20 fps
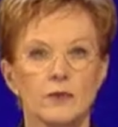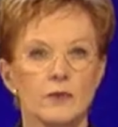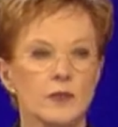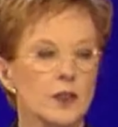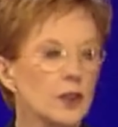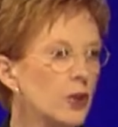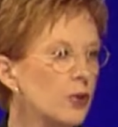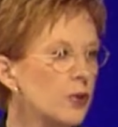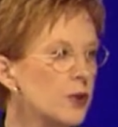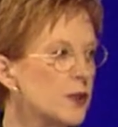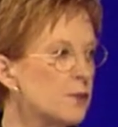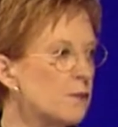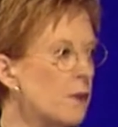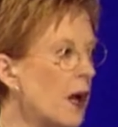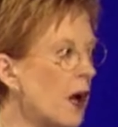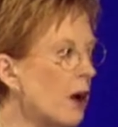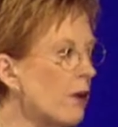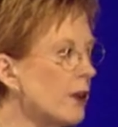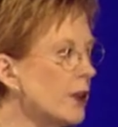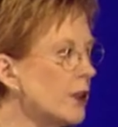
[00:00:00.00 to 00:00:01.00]
Who is
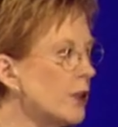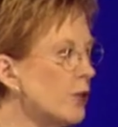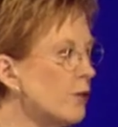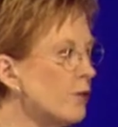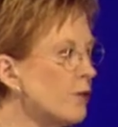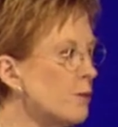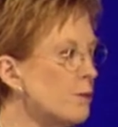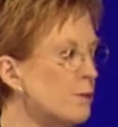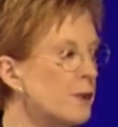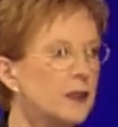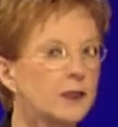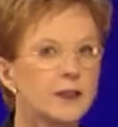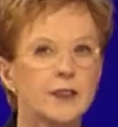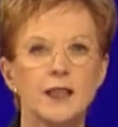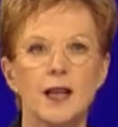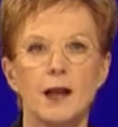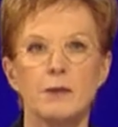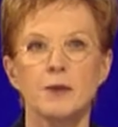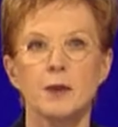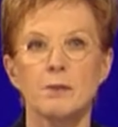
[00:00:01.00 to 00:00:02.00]
barring you from
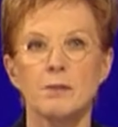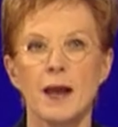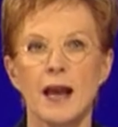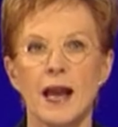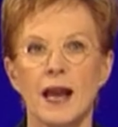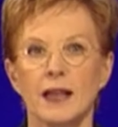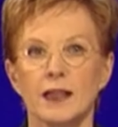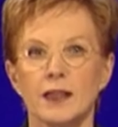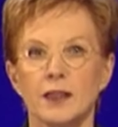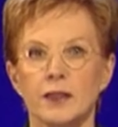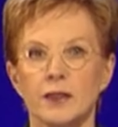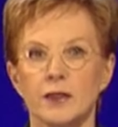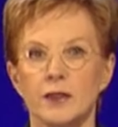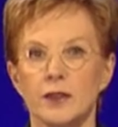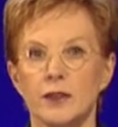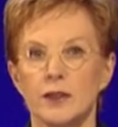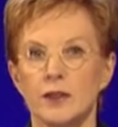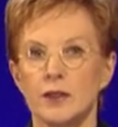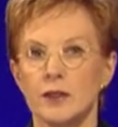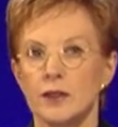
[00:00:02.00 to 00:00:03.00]
building up the bank?
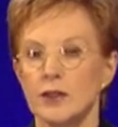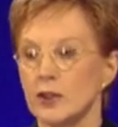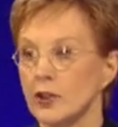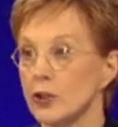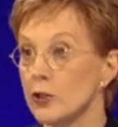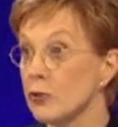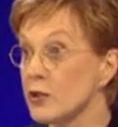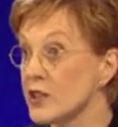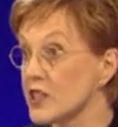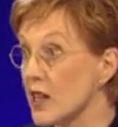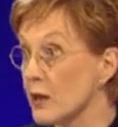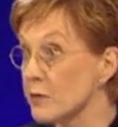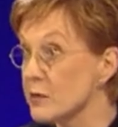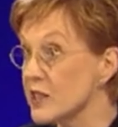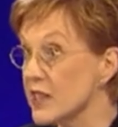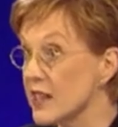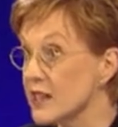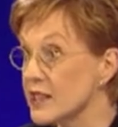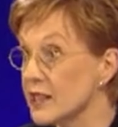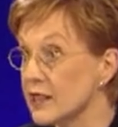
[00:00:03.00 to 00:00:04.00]
Who is
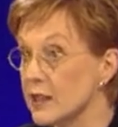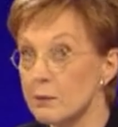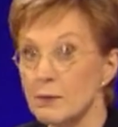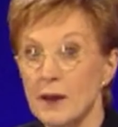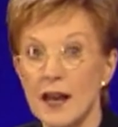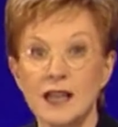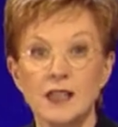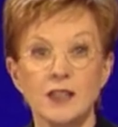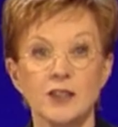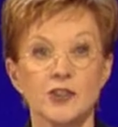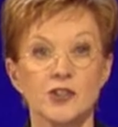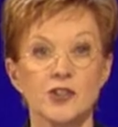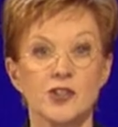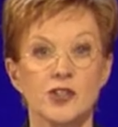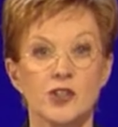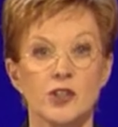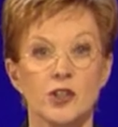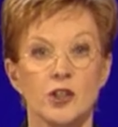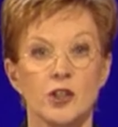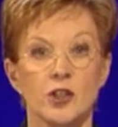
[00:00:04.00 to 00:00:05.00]
upsetting the
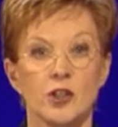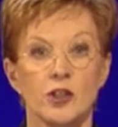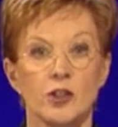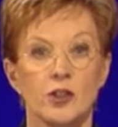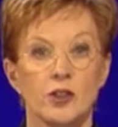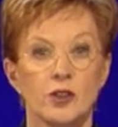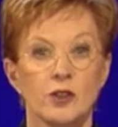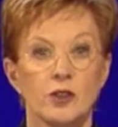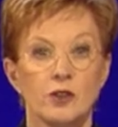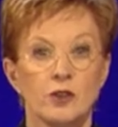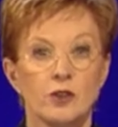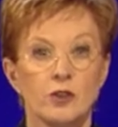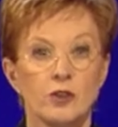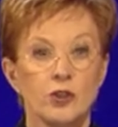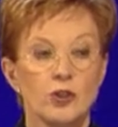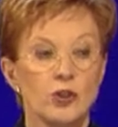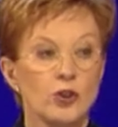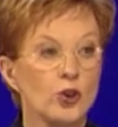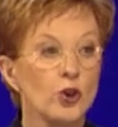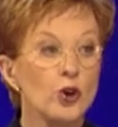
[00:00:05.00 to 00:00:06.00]
balance?
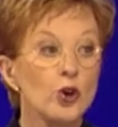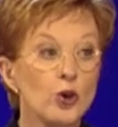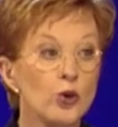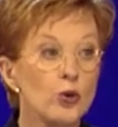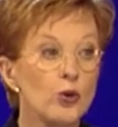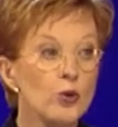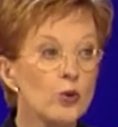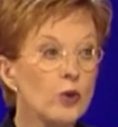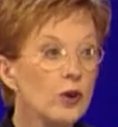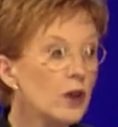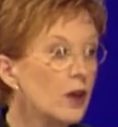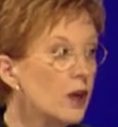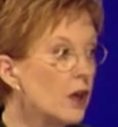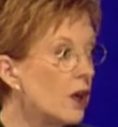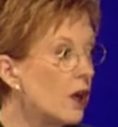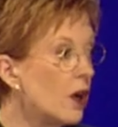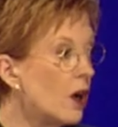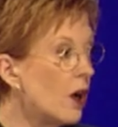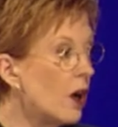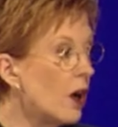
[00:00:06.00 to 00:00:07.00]
Who
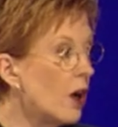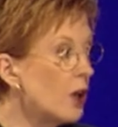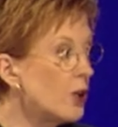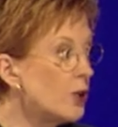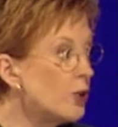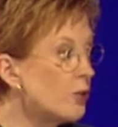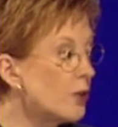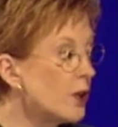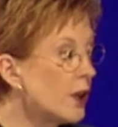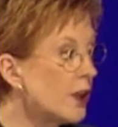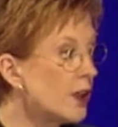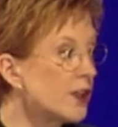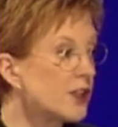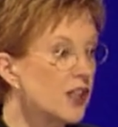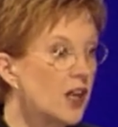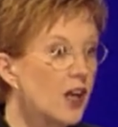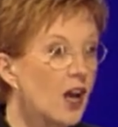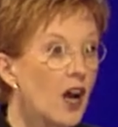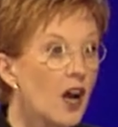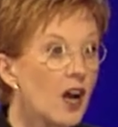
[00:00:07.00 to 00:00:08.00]
are you going
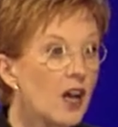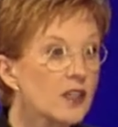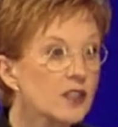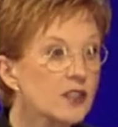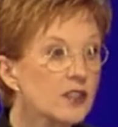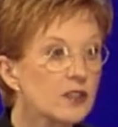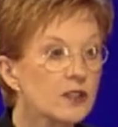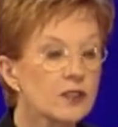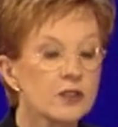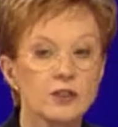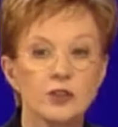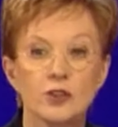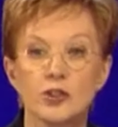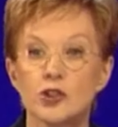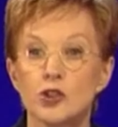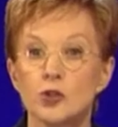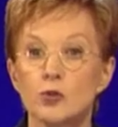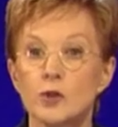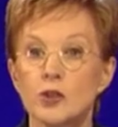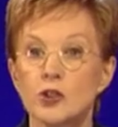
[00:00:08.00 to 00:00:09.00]
to ask
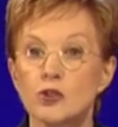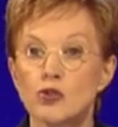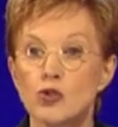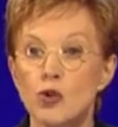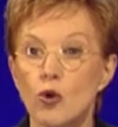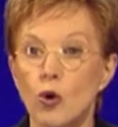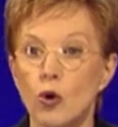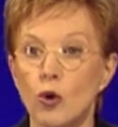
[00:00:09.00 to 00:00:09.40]
to withdraw?